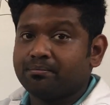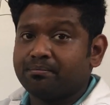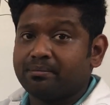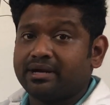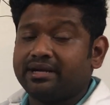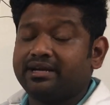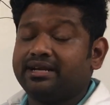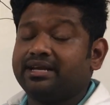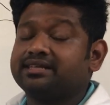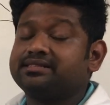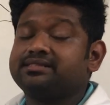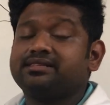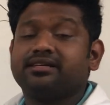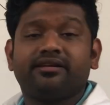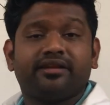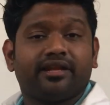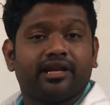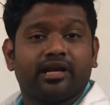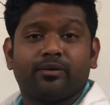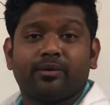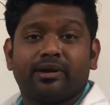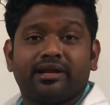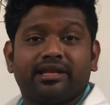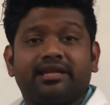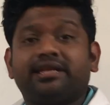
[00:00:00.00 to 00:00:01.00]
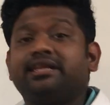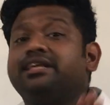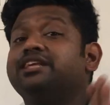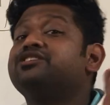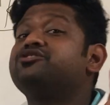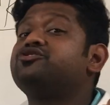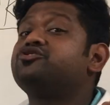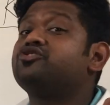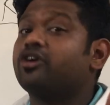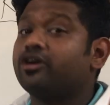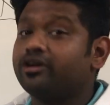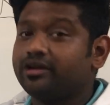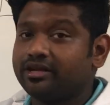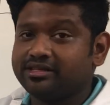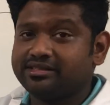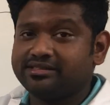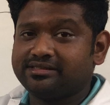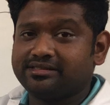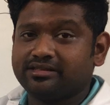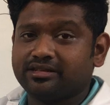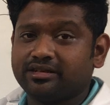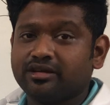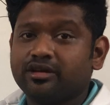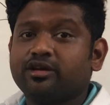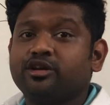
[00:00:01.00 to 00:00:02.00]
but doesn't require that he is
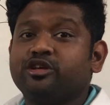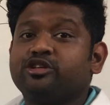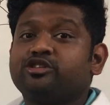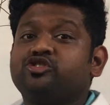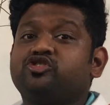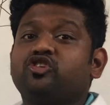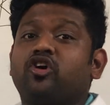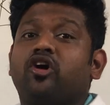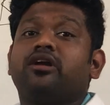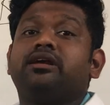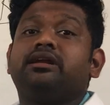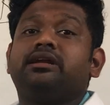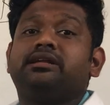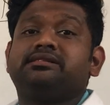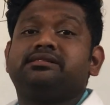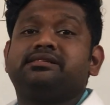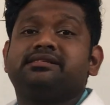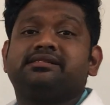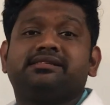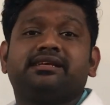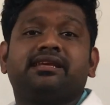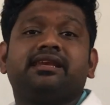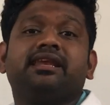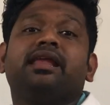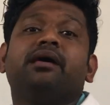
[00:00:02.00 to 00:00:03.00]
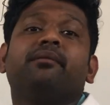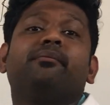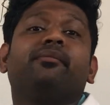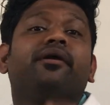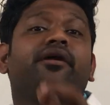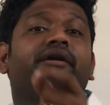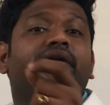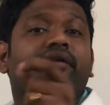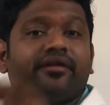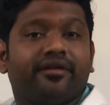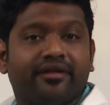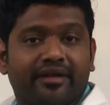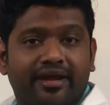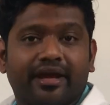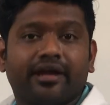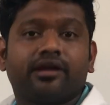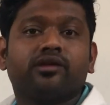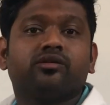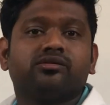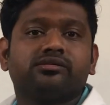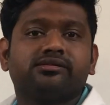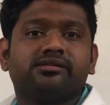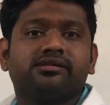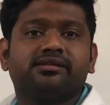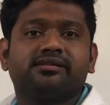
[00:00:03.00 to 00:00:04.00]
jaundiced. Jaundice is a laboratory
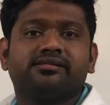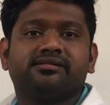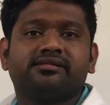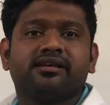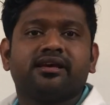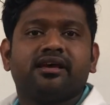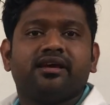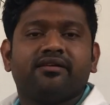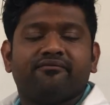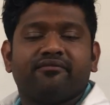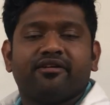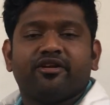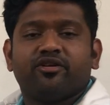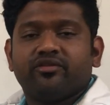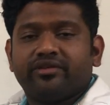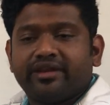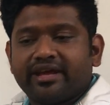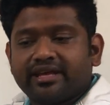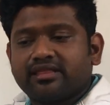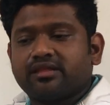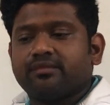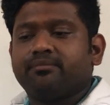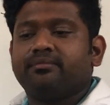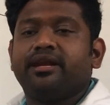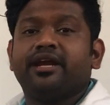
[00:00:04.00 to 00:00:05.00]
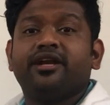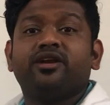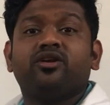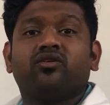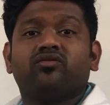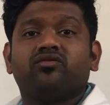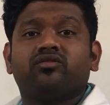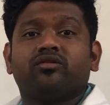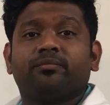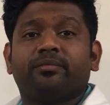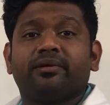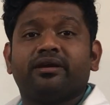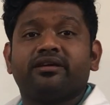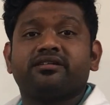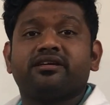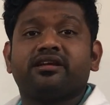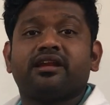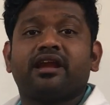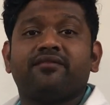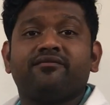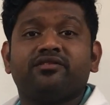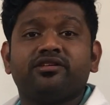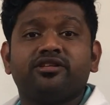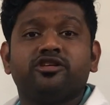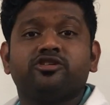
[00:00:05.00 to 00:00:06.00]
diagnosis where you take the blood of the patient
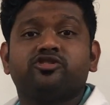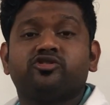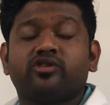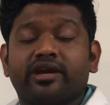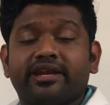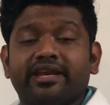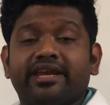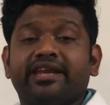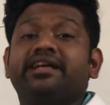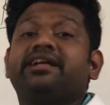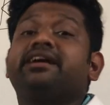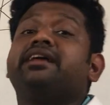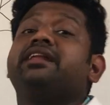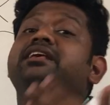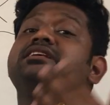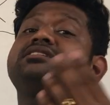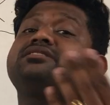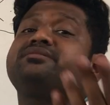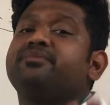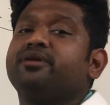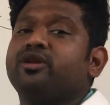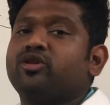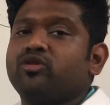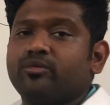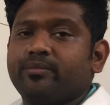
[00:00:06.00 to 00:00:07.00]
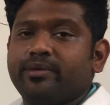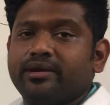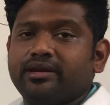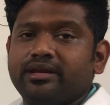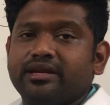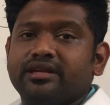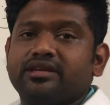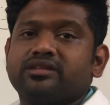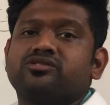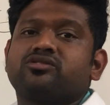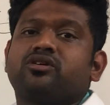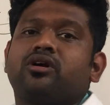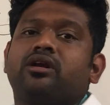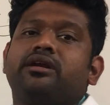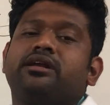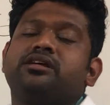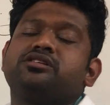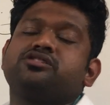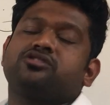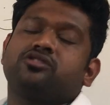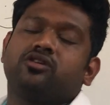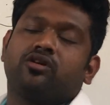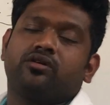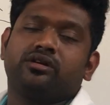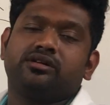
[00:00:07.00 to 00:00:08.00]
and which is showing increased bilirubin, it is called
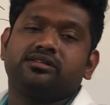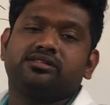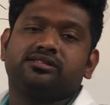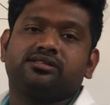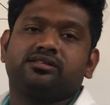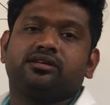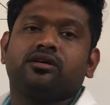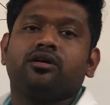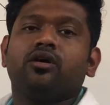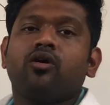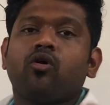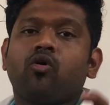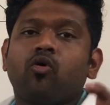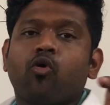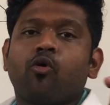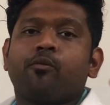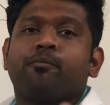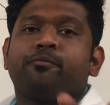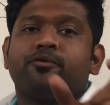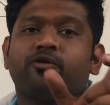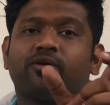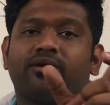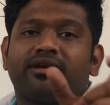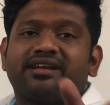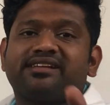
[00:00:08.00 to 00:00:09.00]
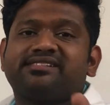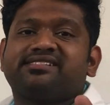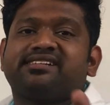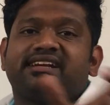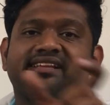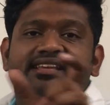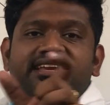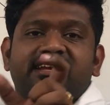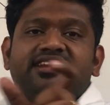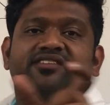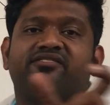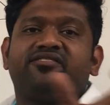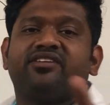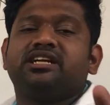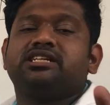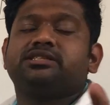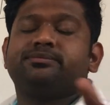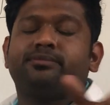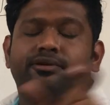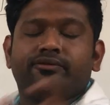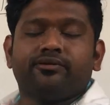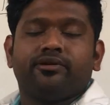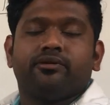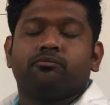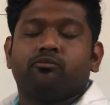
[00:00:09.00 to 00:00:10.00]
as jaundice. Hope you understand the difference
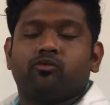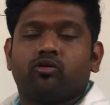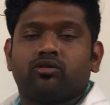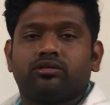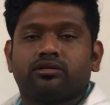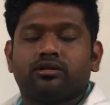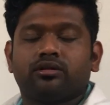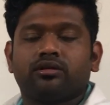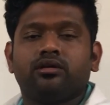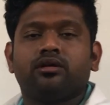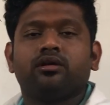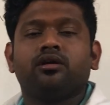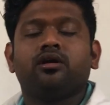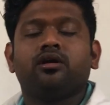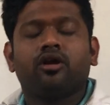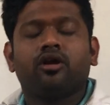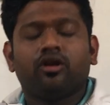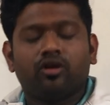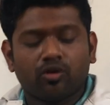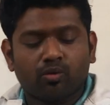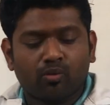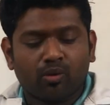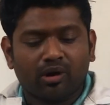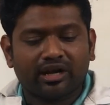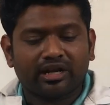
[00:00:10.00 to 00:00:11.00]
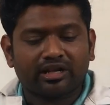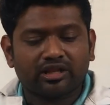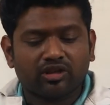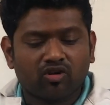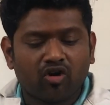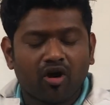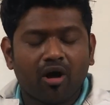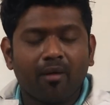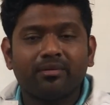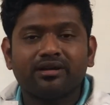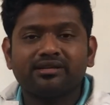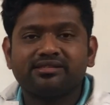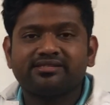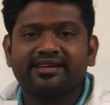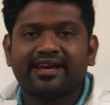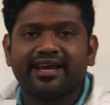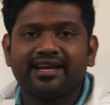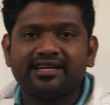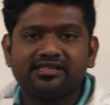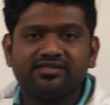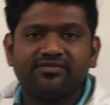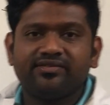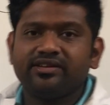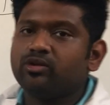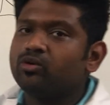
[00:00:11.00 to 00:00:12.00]
between both. Now what are the common
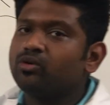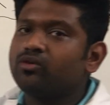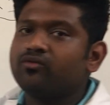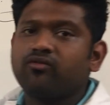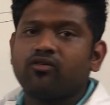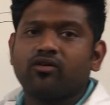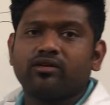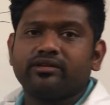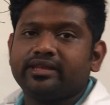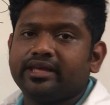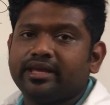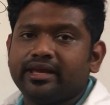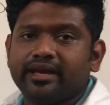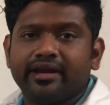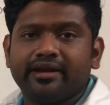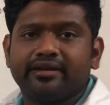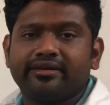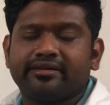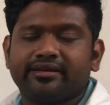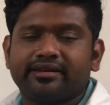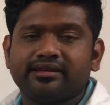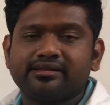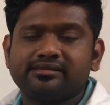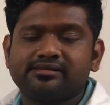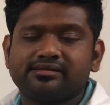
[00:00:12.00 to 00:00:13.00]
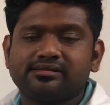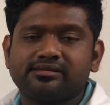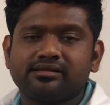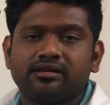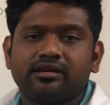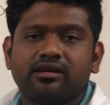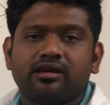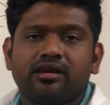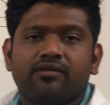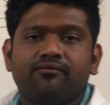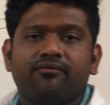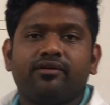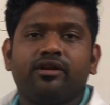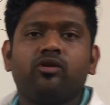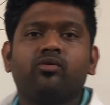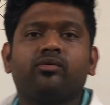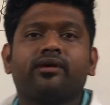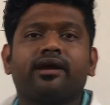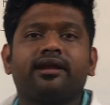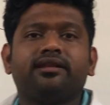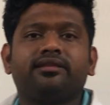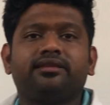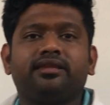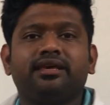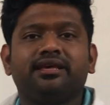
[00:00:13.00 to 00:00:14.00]
sites we look for the icterus? We look
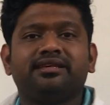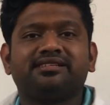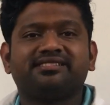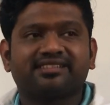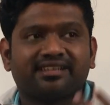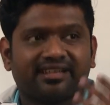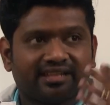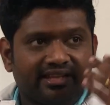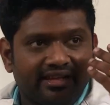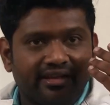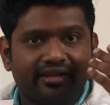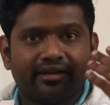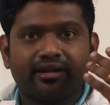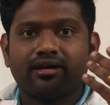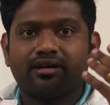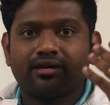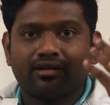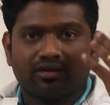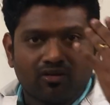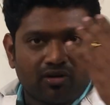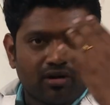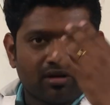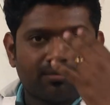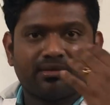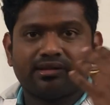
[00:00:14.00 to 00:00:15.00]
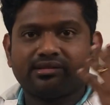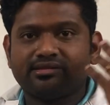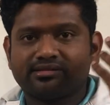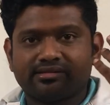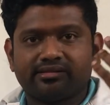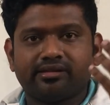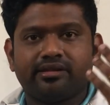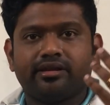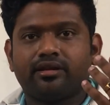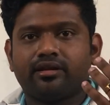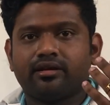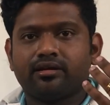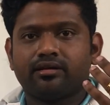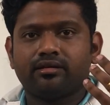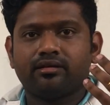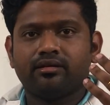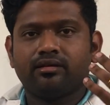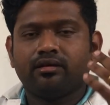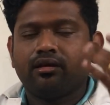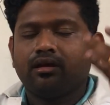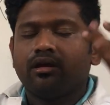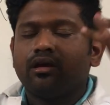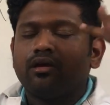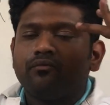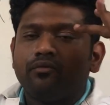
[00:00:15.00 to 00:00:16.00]
at the sclera, normal sclera.
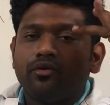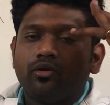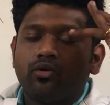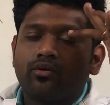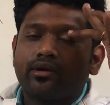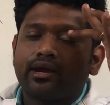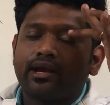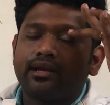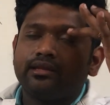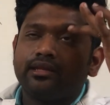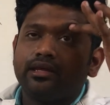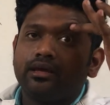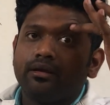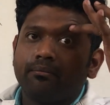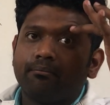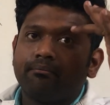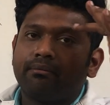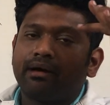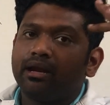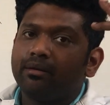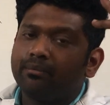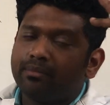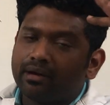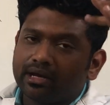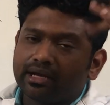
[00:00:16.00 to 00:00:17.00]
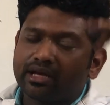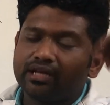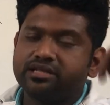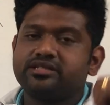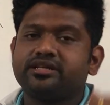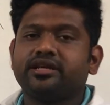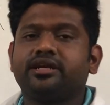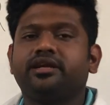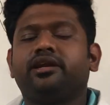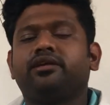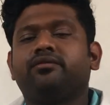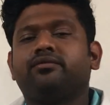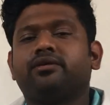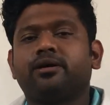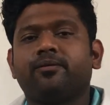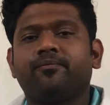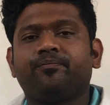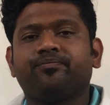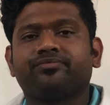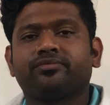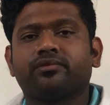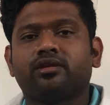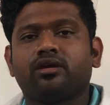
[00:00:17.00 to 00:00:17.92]
We look at the bulbar conjunctiva.